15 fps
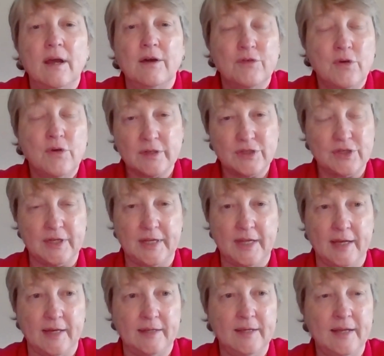Of course she
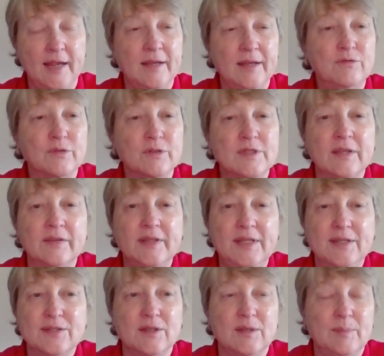can. And fertility
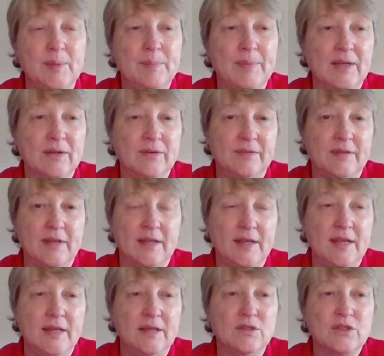is going to be better at that
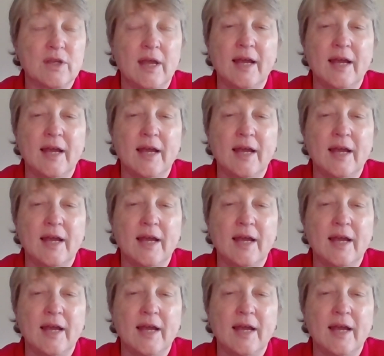age.